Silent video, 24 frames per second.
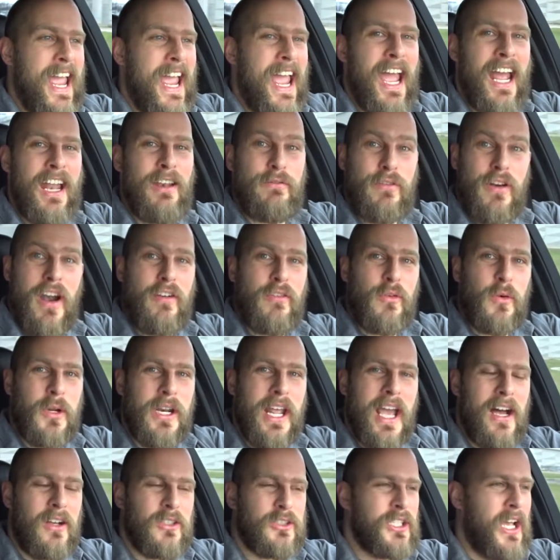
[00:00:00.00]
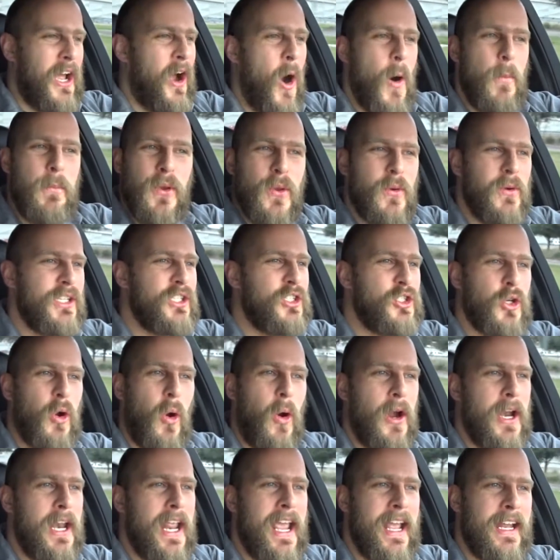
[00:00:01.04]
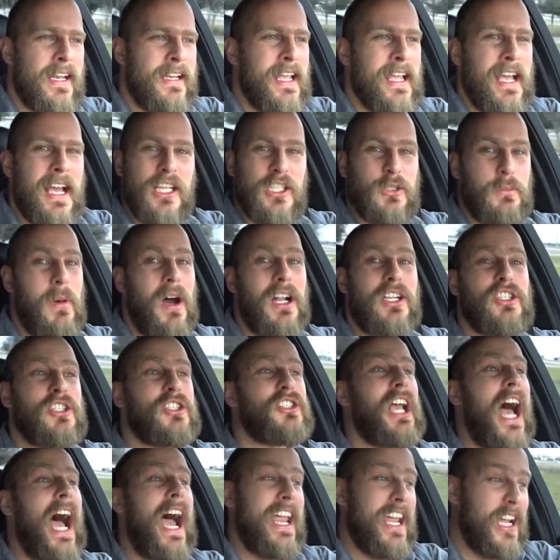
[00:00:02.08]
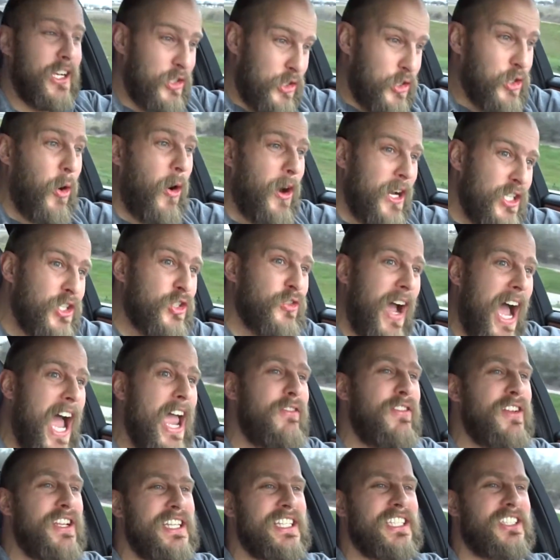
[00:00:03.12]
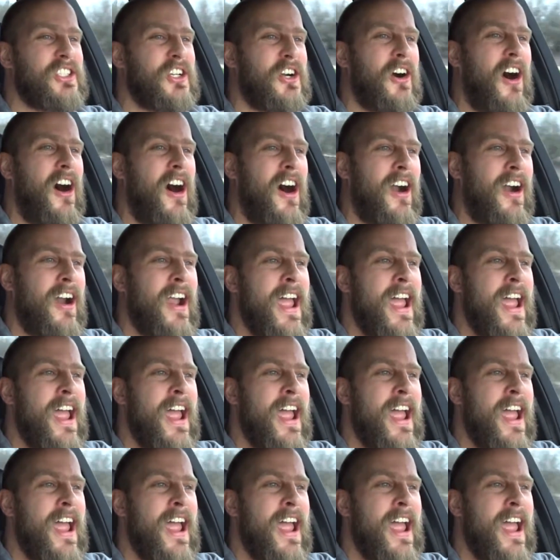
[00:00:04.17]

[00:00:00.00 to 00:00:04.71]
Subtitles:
And for everyone else, I hope you enjoyed it as much as I enjoyed driving this car,